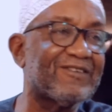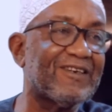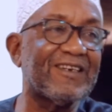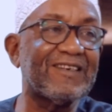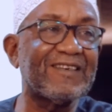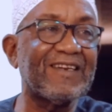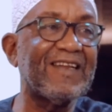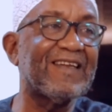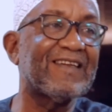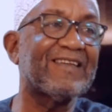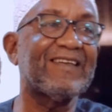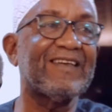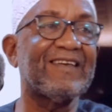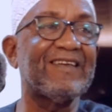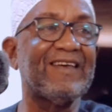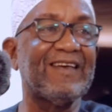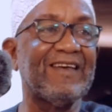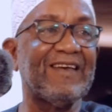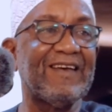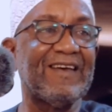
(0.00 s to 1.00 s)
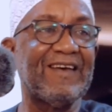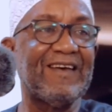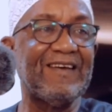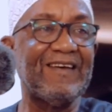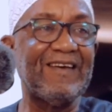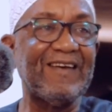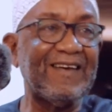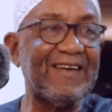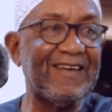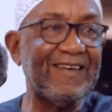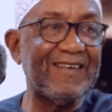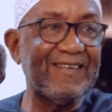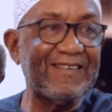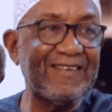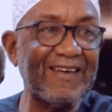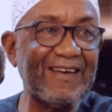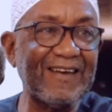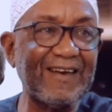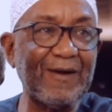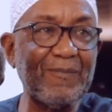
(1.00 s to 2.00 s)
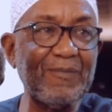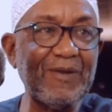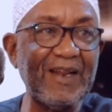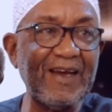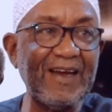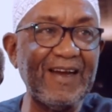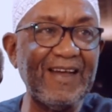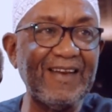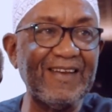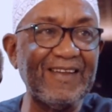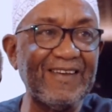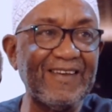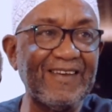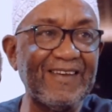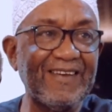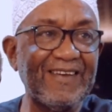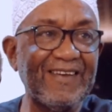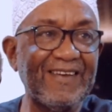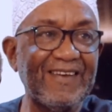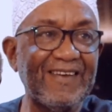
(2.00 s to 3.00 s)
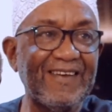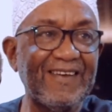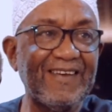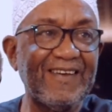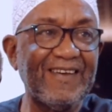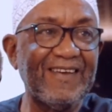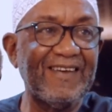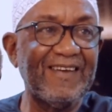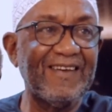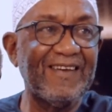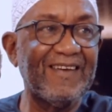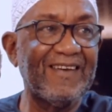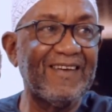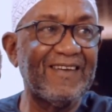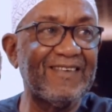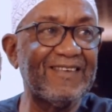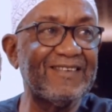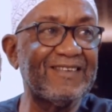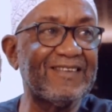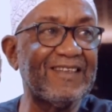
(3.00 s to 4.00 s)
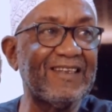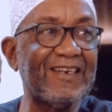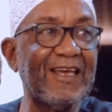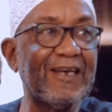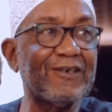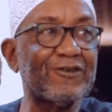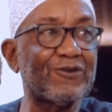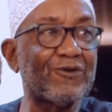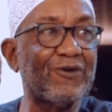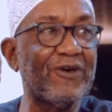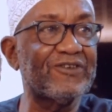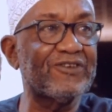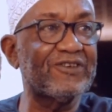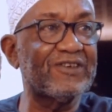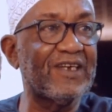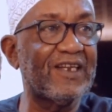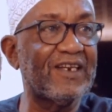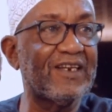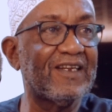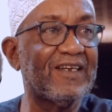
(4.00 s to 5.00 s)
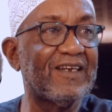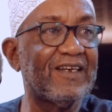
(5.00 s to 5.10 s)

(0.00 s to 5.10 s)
you are drinking, Sheikh Kabila Gani. This is the next question.